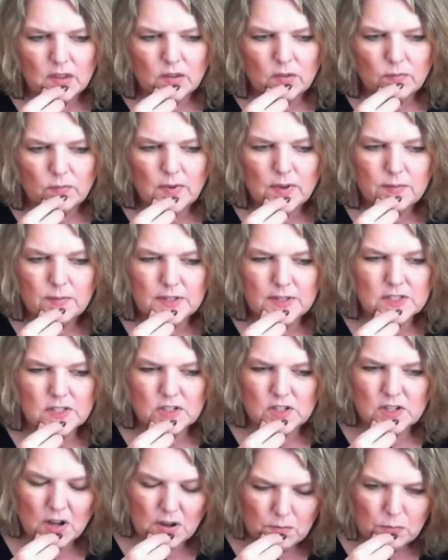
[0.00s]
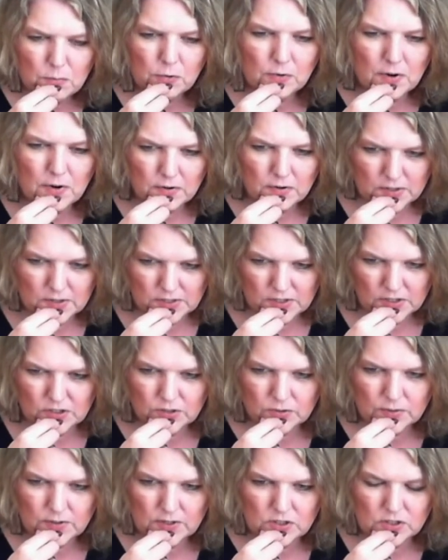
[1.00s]
maybe it's a temporary
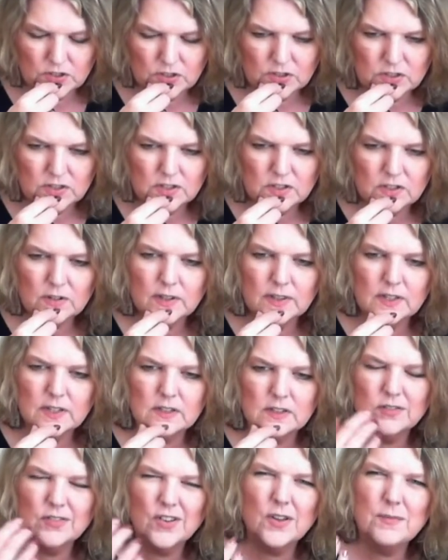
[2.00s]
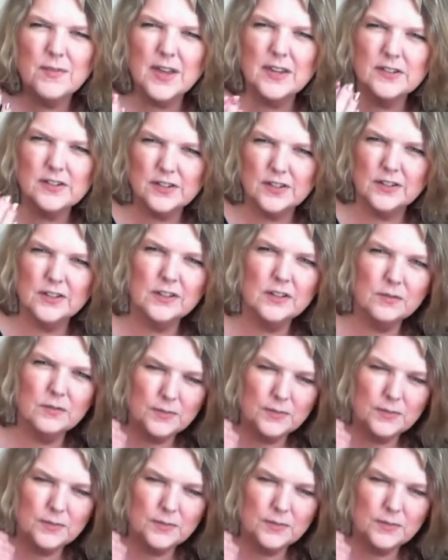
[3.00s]
situation too. I think Divine Masculine could